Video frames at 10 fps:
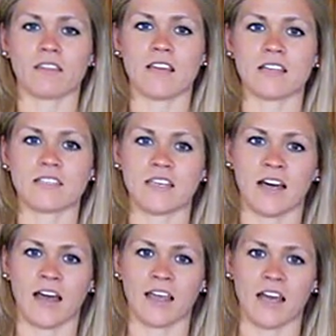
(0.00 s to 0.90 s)
the idea
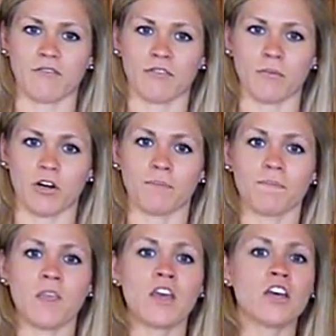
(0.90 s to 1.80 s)
I got from her.
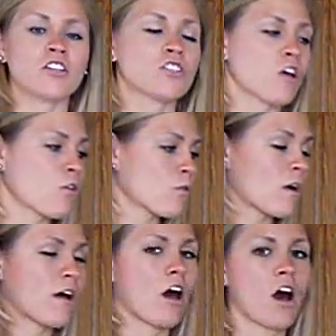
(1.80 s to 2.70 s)

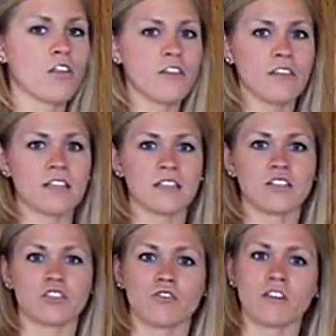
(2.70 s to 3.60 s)
So all the things
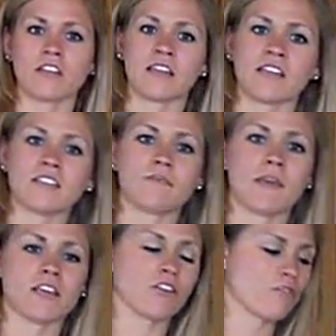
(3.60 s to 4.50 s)
that you're going to need to
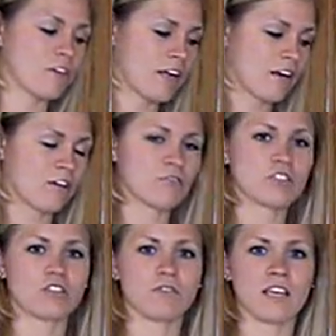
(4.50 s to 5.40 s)
make your overnight
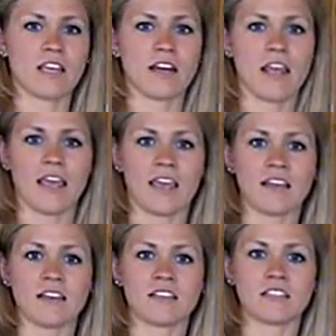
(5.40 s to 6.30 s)
oats, you need
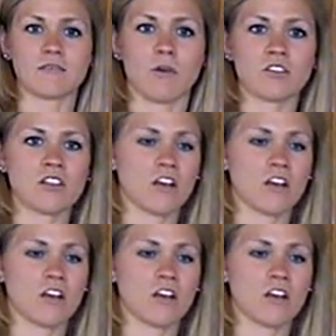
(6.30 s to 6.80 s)
a small